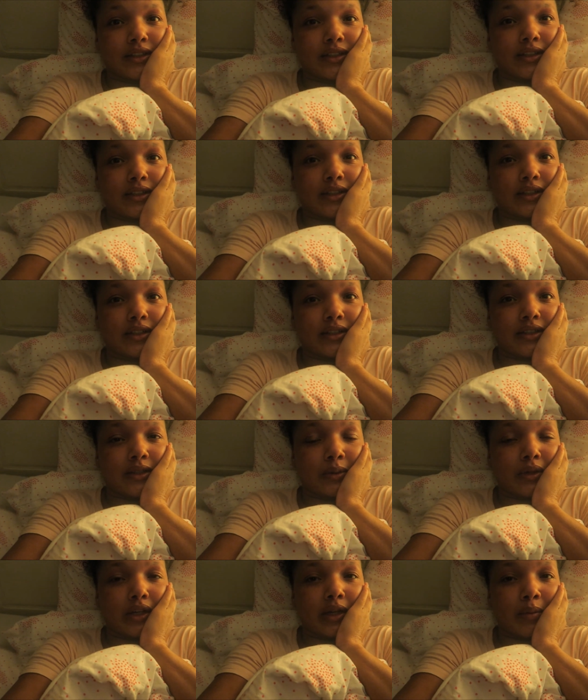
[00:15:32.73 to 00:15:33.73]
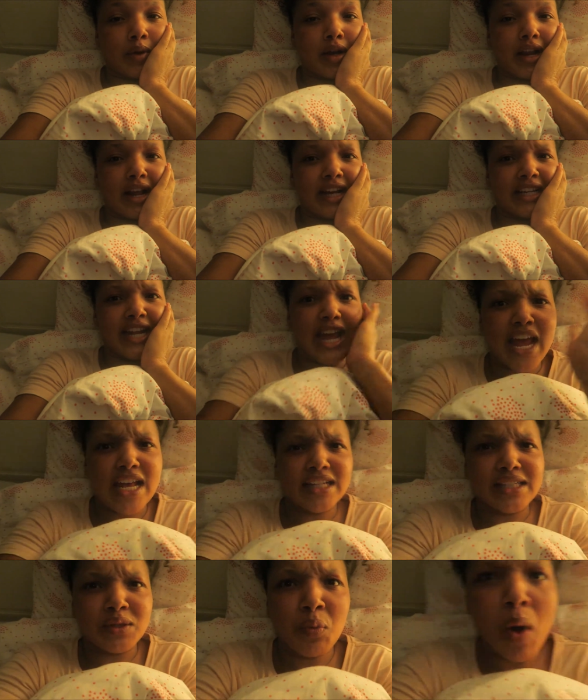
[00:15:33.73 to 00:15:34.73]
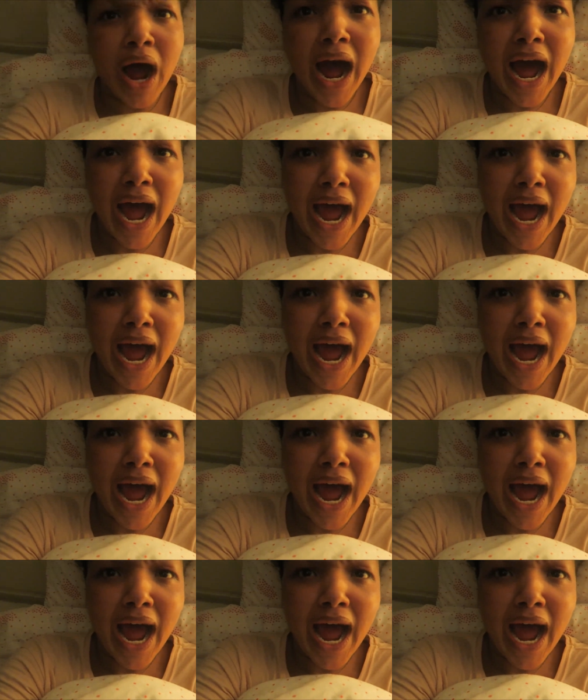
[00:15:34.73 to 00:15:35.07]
Why am I like this? Why?